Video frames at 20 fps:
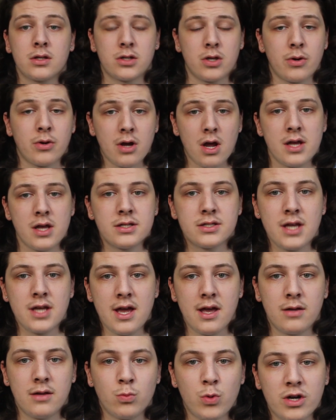ora guys,
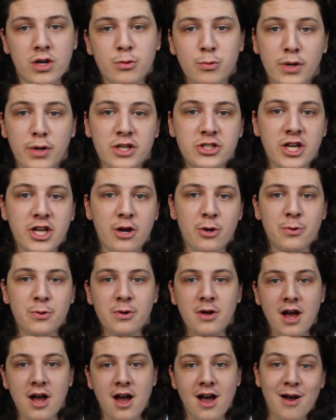and welcome to my
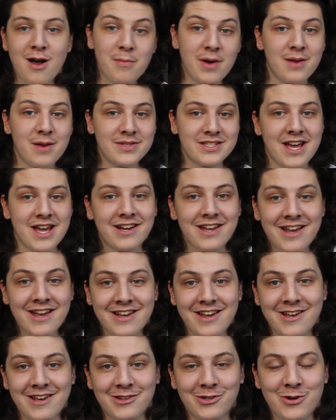channel. My name is Zach,
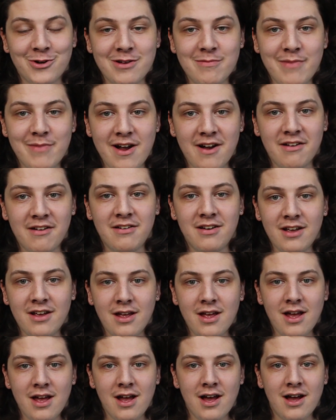aka The Green Baron.
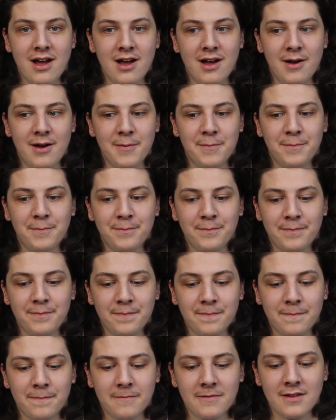Just
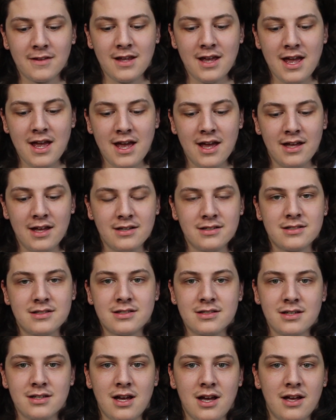want
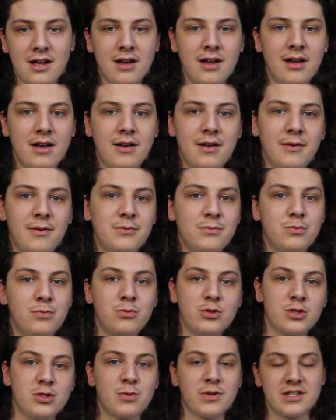
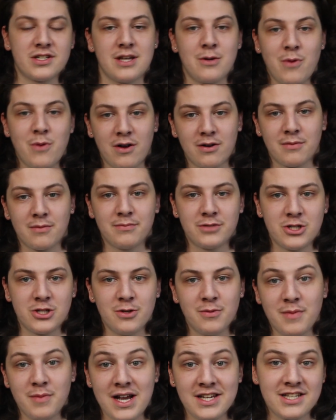to say welcome
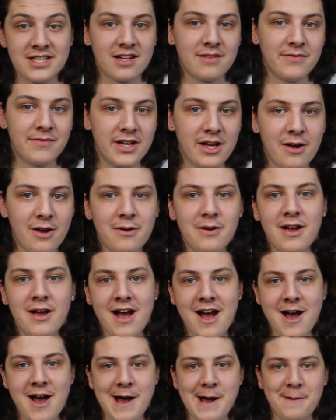to my second video,
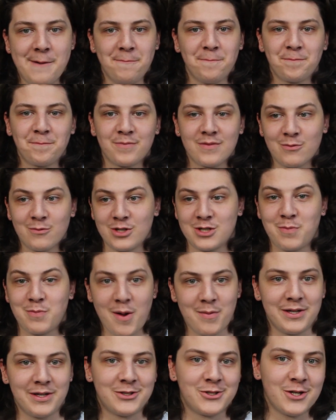which
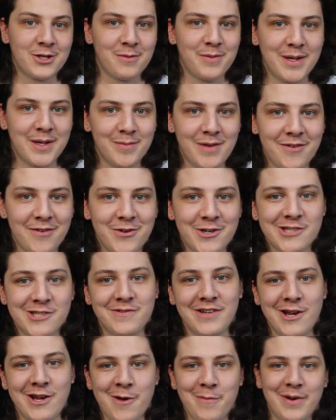probably should have been my first
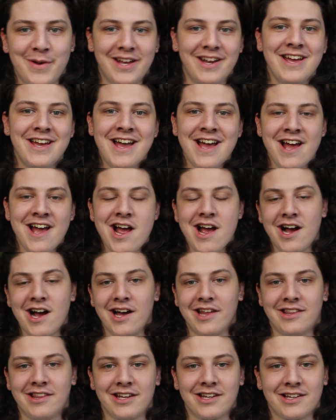video, but
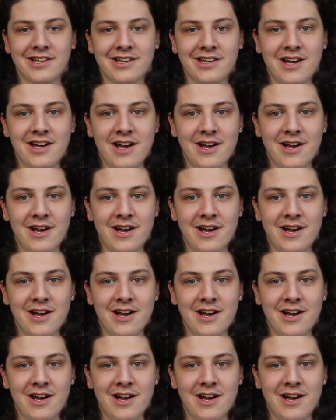I think